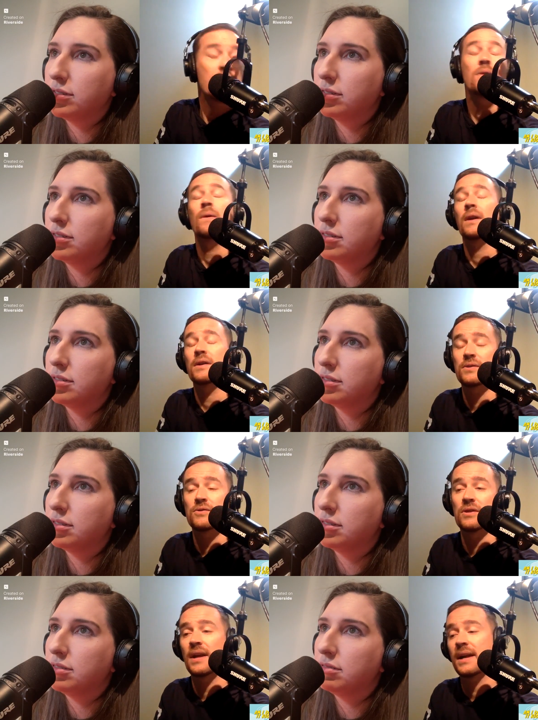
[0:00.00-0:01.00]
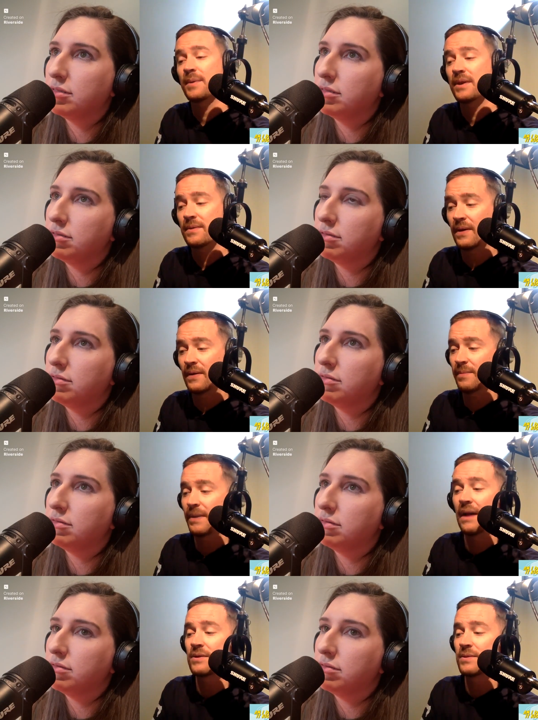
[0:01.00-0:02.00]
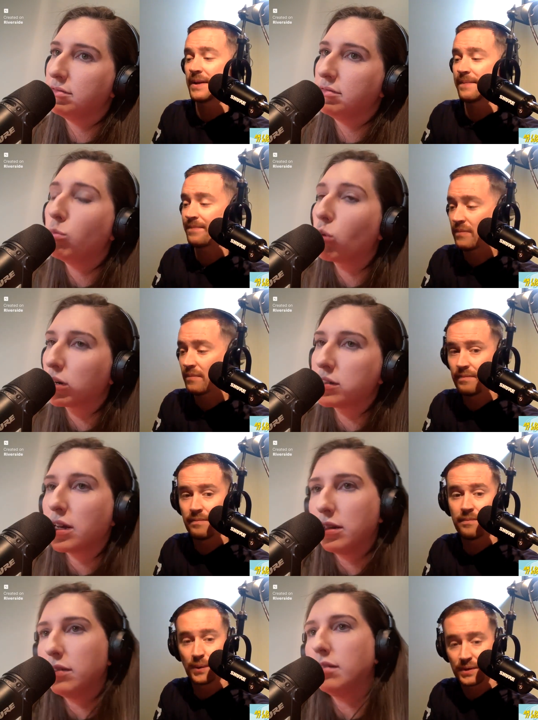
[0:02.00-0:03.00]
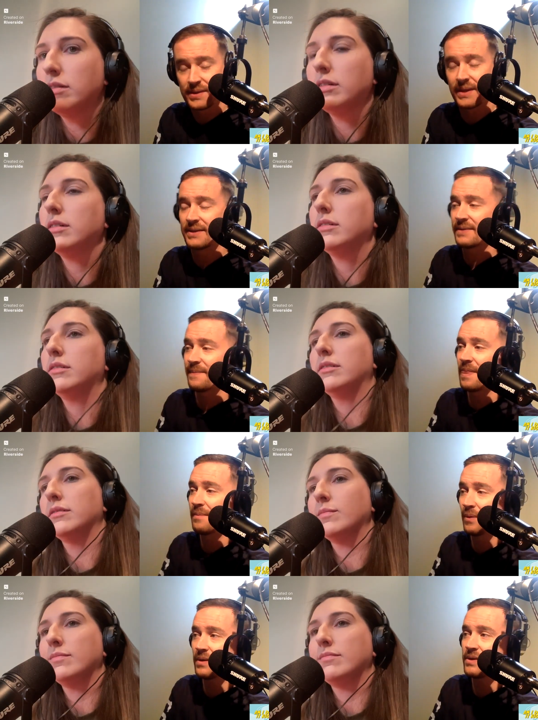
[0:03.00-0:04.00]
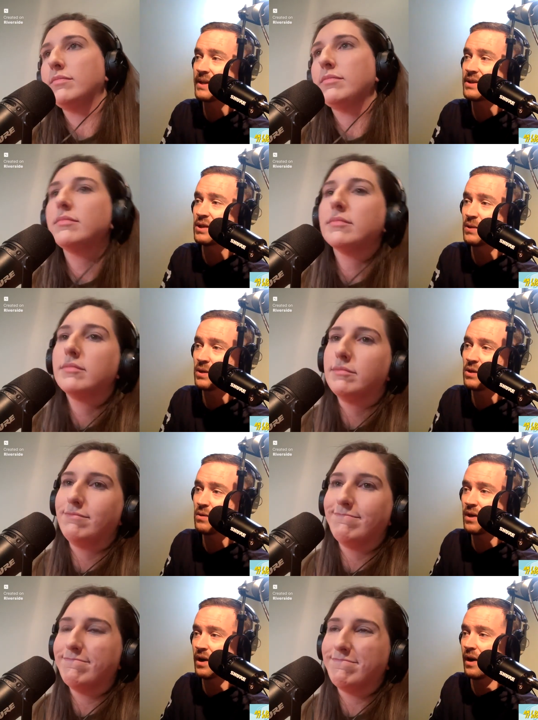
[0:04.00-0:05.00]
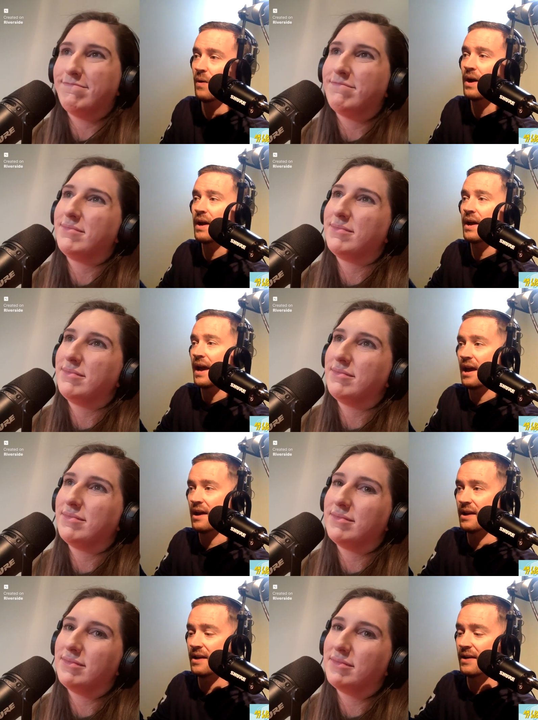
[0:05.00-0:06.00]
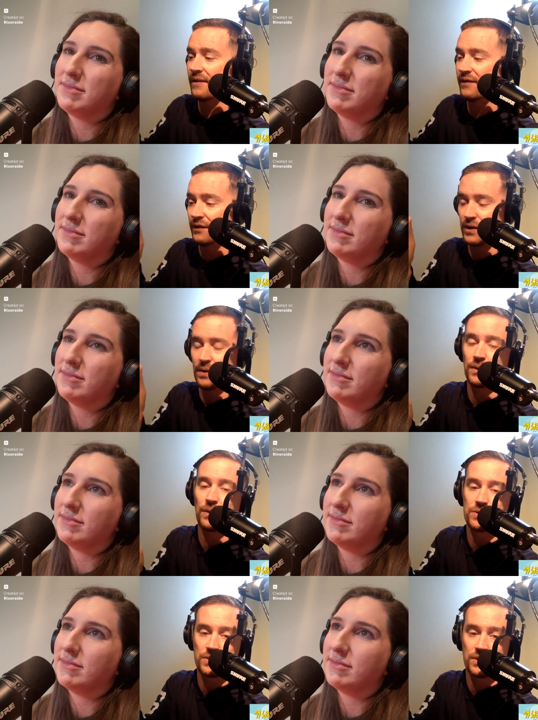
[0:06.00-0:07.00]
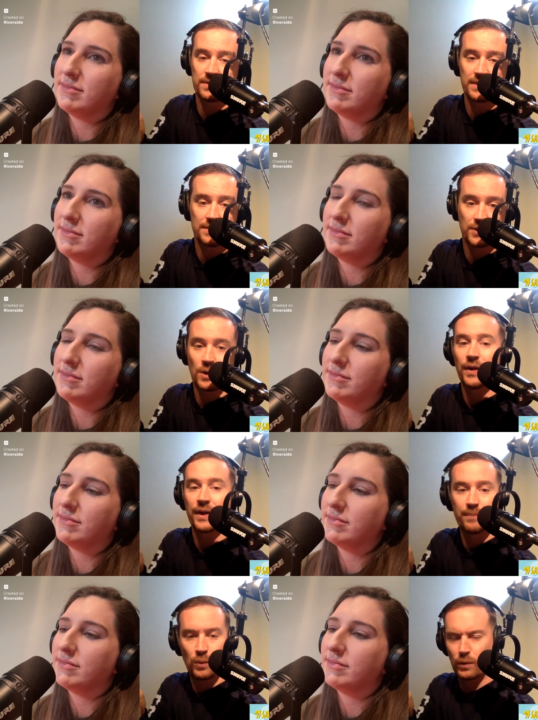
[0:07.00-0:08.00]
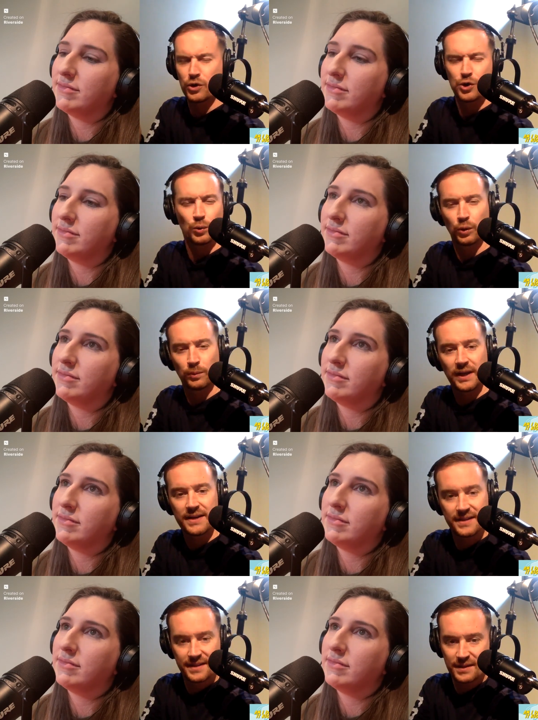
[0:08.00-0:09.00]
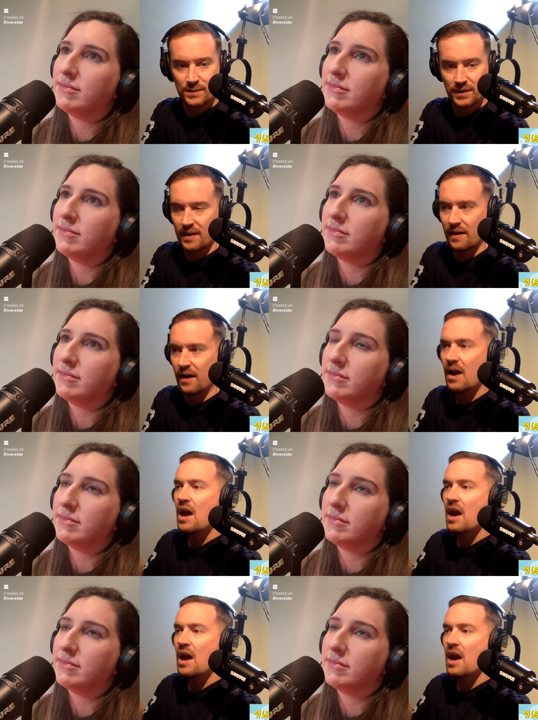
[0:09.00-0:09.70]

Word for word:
Speaker 1: You know what else you should like, but you don't. It bothers me. Pork steaks. Pork steaks. Pork steak. You you can go and if, if you go to the grocery store, sometimes they're called like pork shoulder blades, I think is what they are.